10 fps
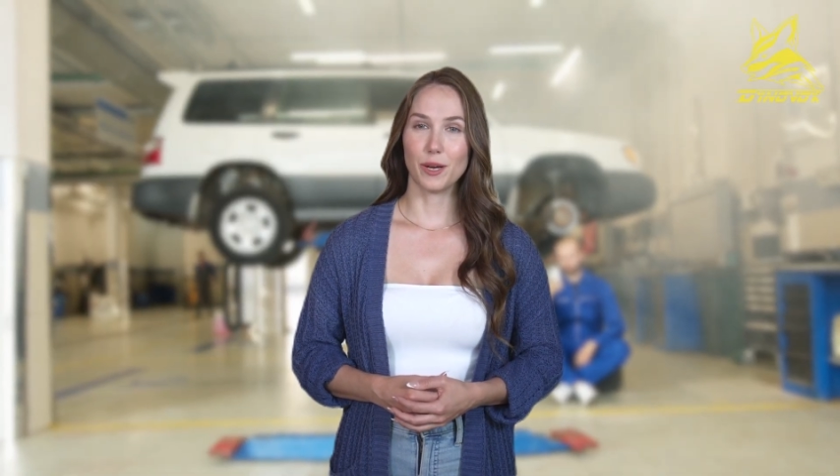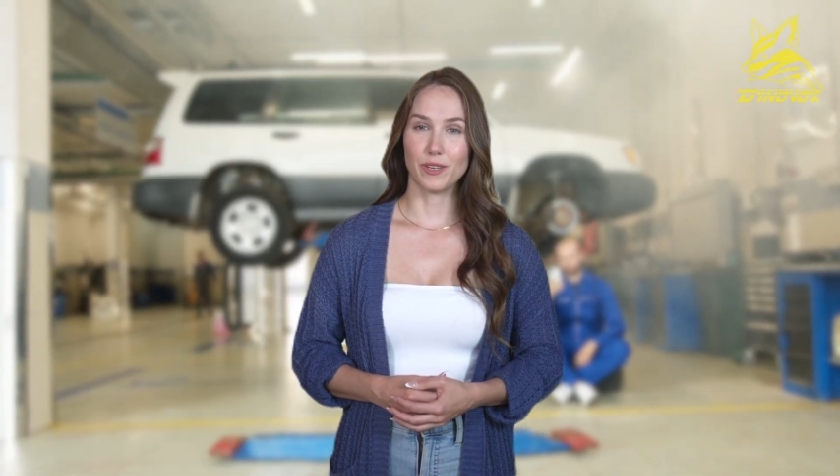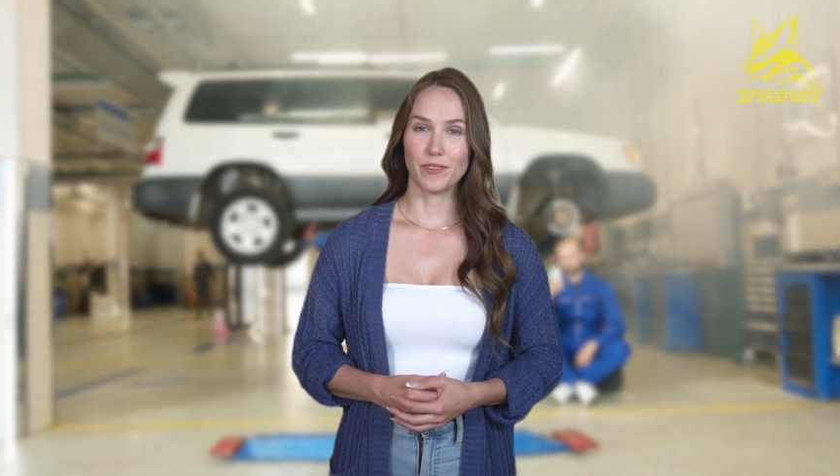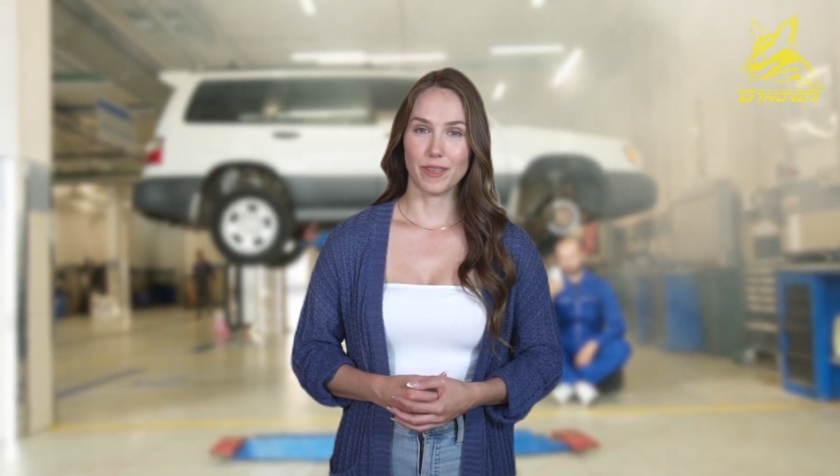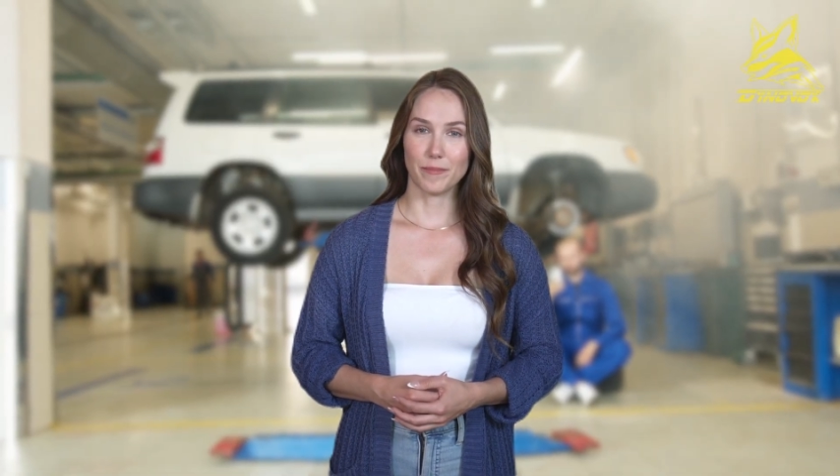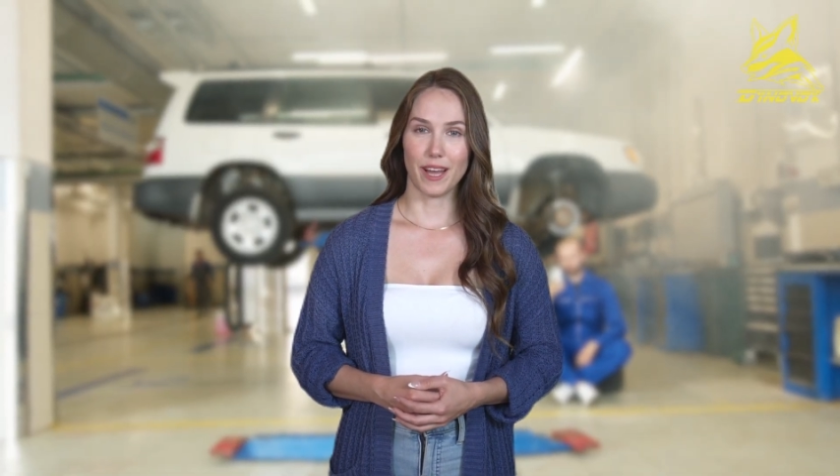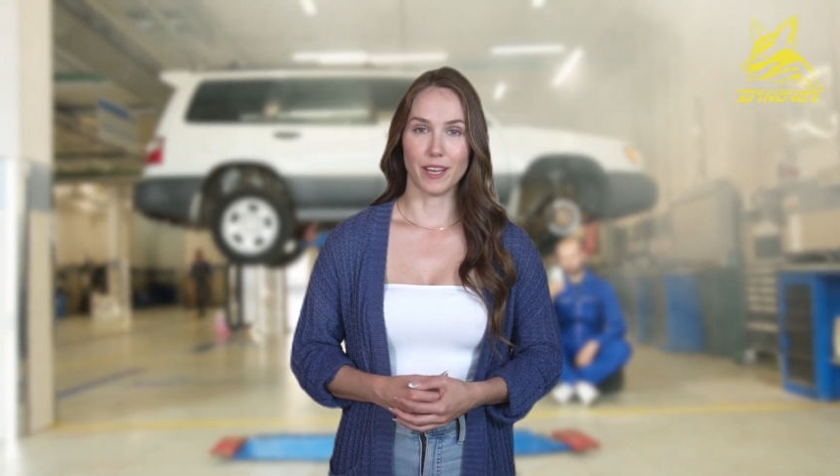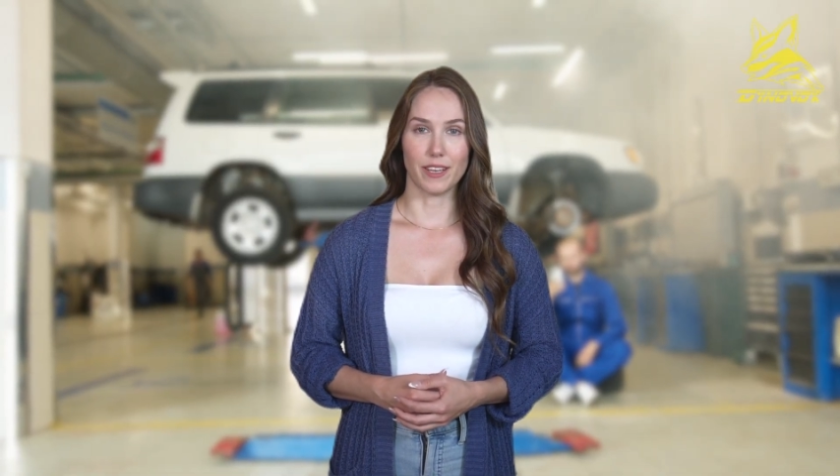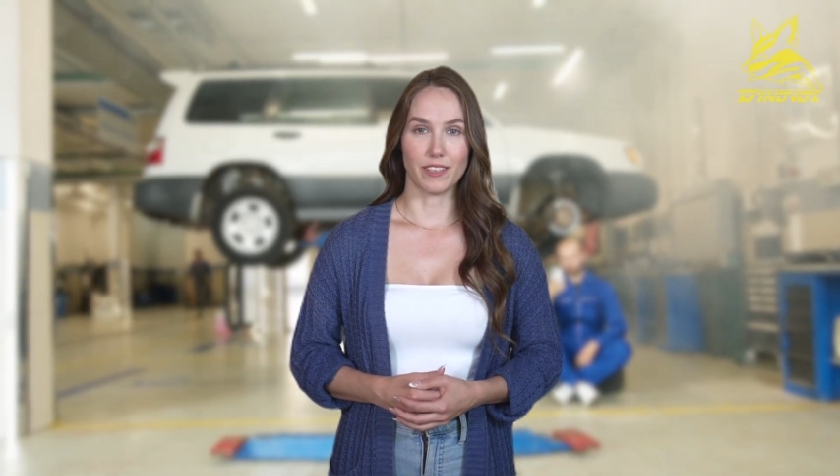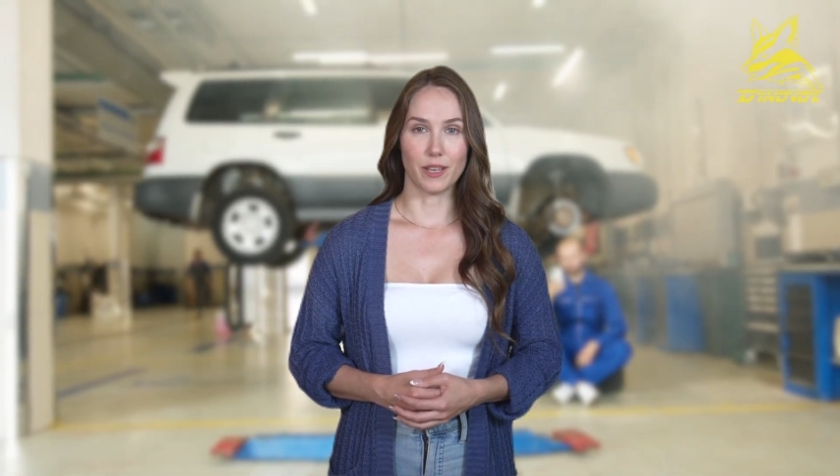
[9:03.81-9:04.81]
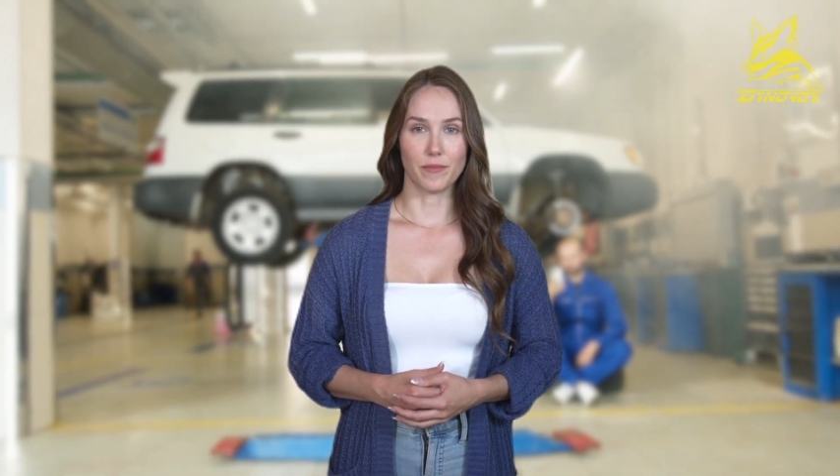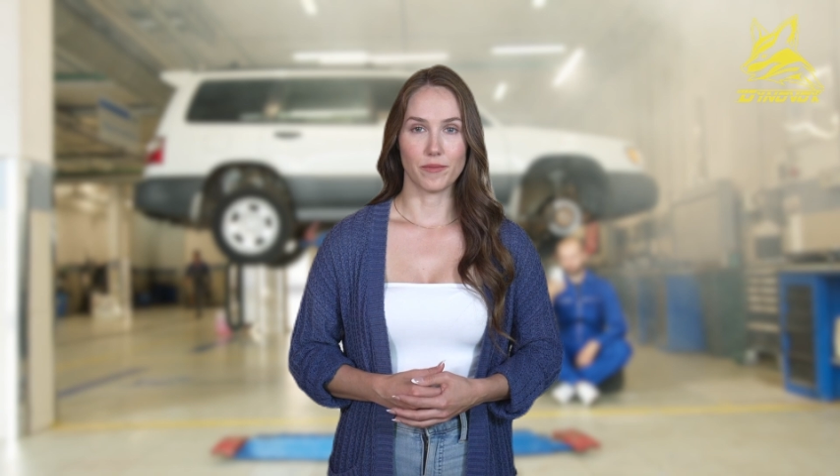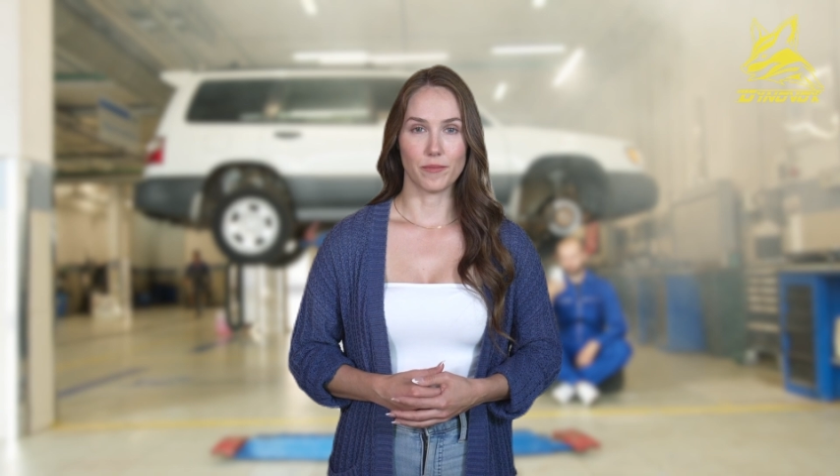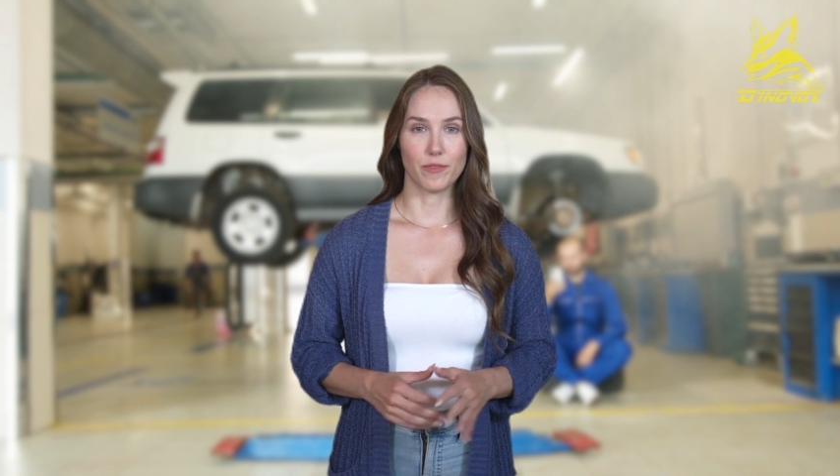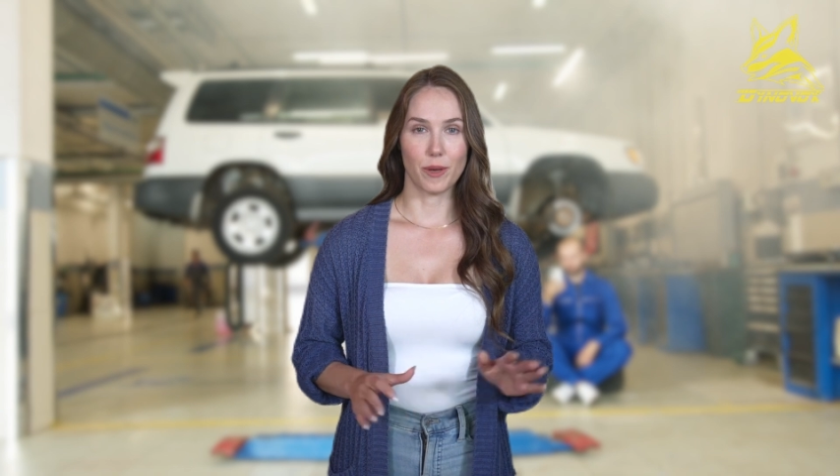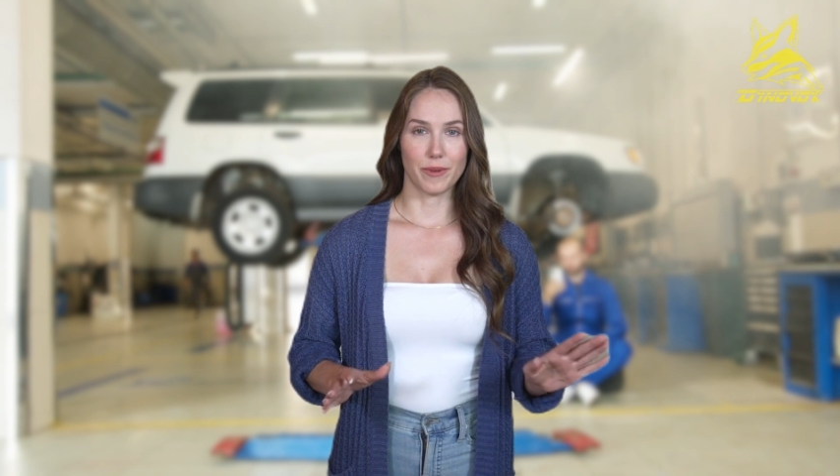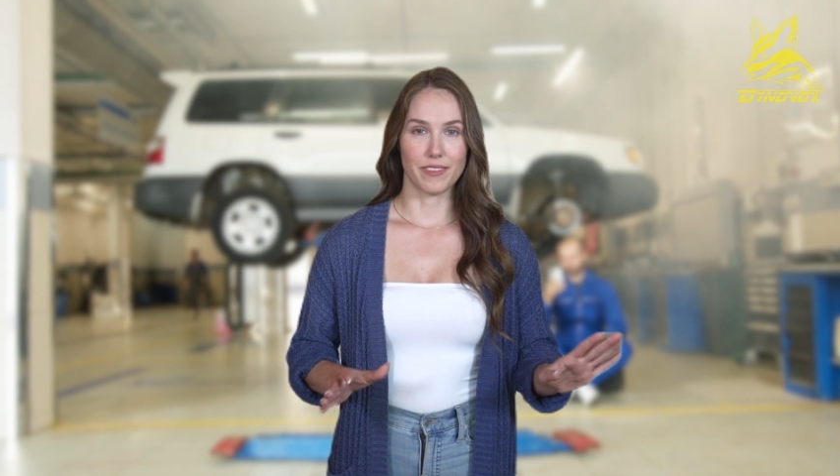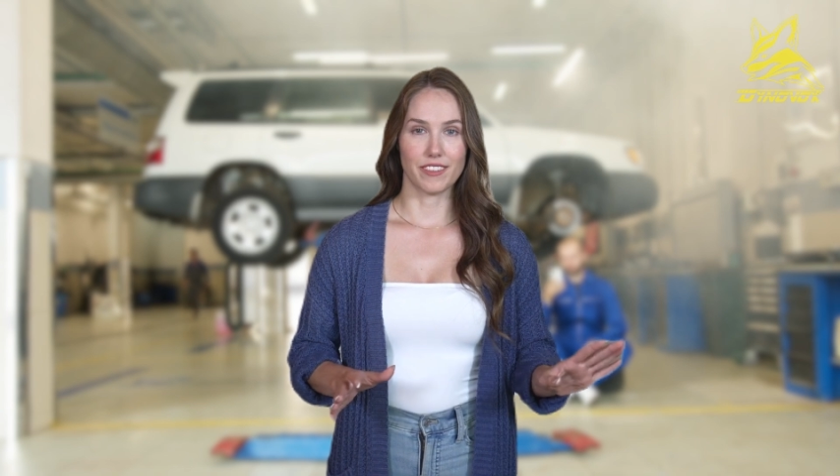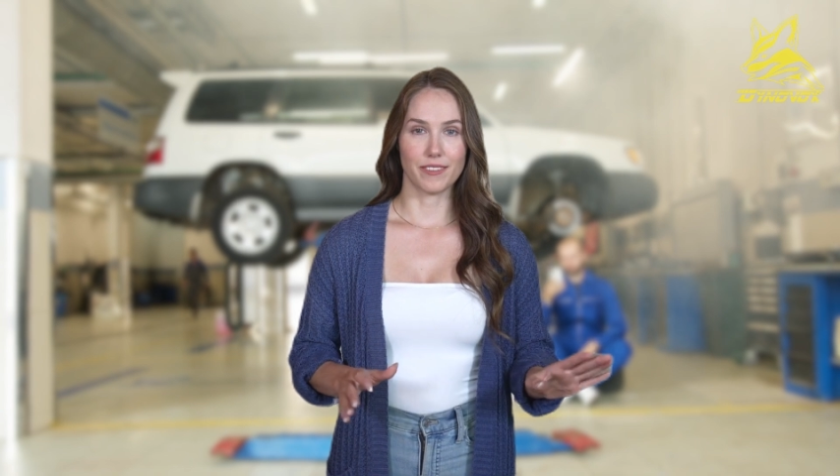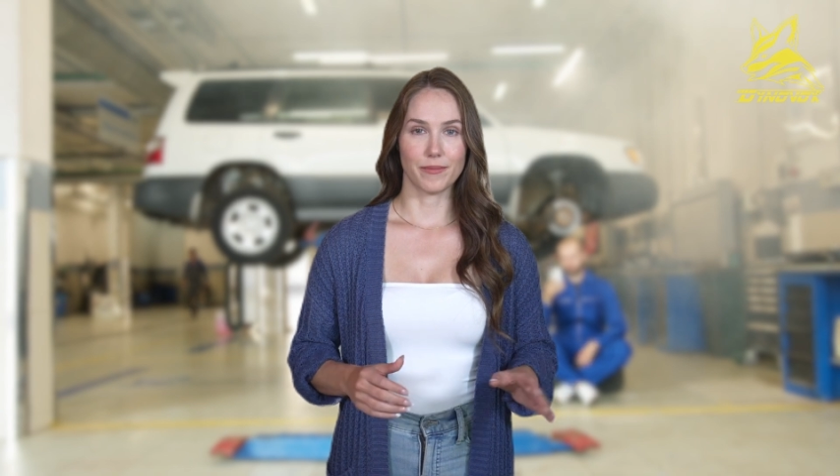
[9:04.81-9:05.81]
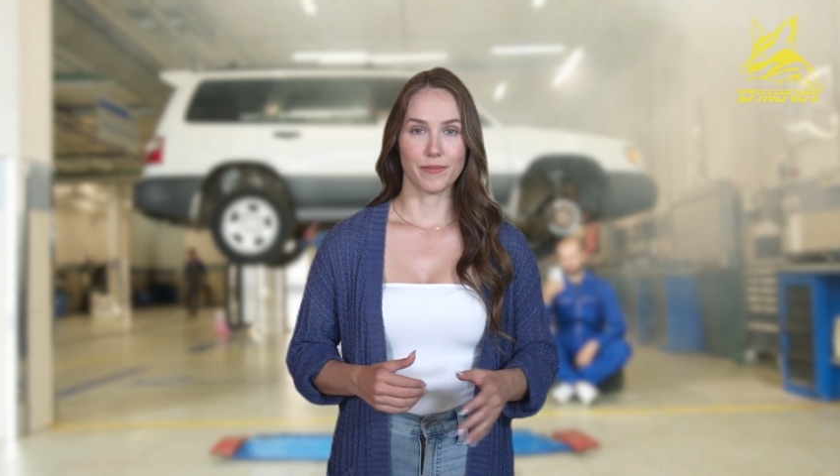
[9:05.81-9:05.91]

always mean better in terms of performance.